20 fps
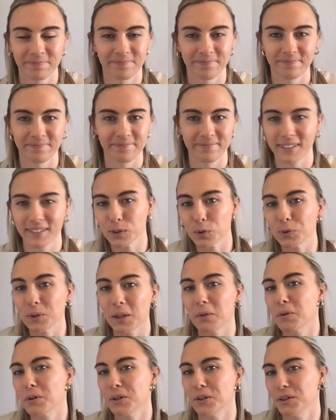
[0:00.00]
That's all I
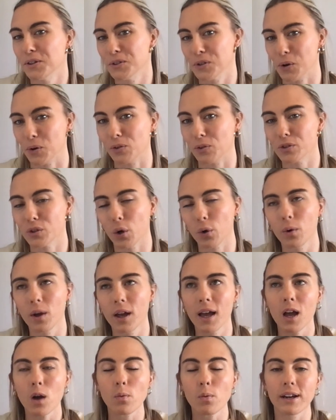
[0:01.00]
want you to do. So
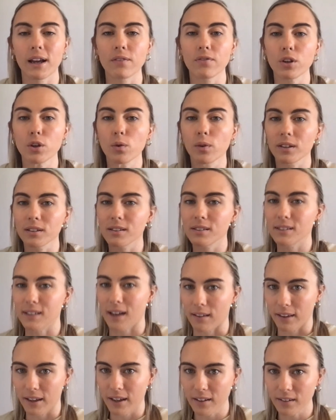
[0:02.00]
whenever you are
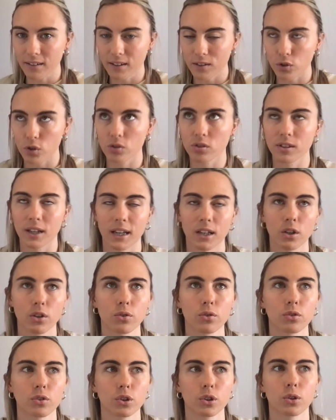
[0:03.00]
selling, so say
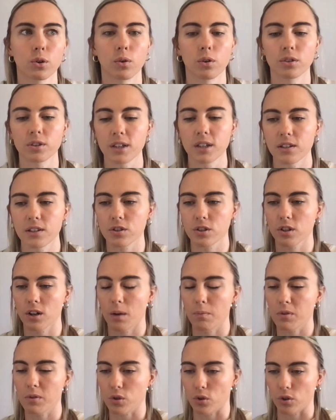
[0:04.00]
you go onto
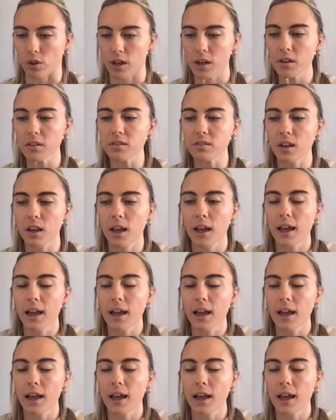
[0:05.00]
Instagram stories